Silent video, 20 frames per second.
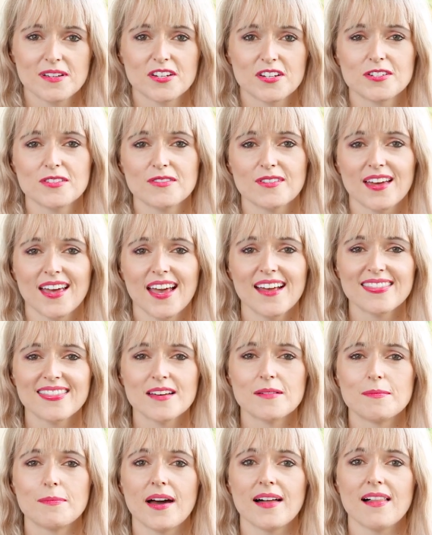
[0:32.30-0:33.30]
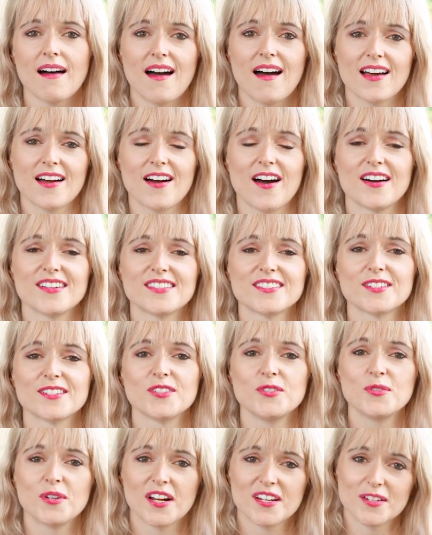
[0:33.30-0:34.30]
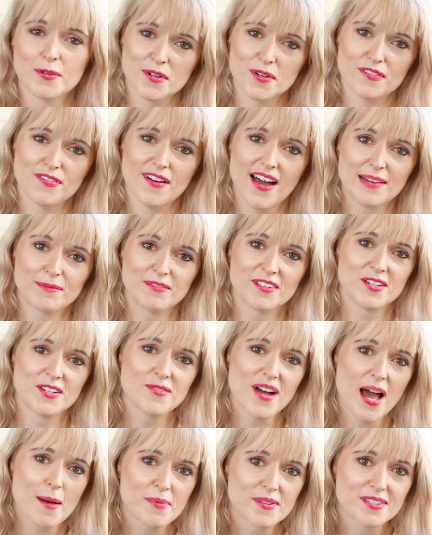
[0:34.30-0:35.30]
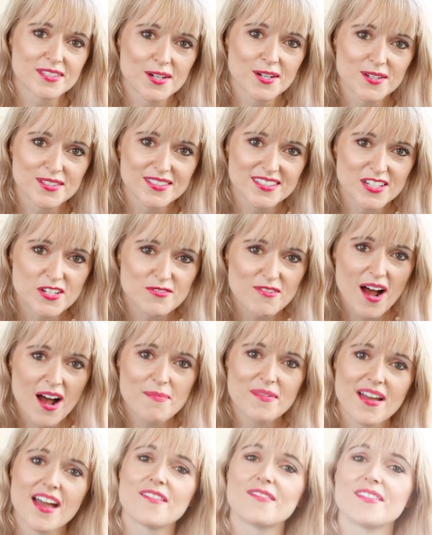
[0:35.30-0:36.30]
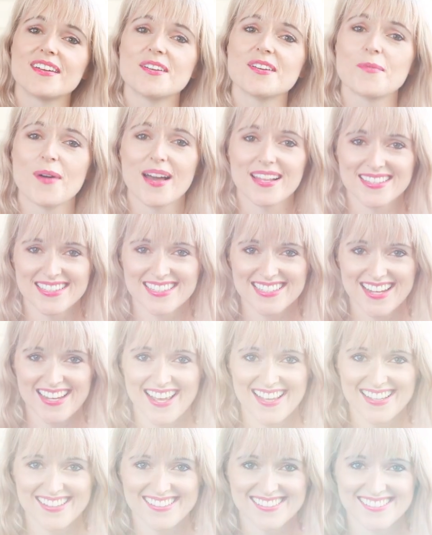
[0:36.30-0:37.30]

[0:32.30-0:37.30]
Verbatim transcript: make sure you hit the bell icon so you get notified when new episodes drop every Wednesday.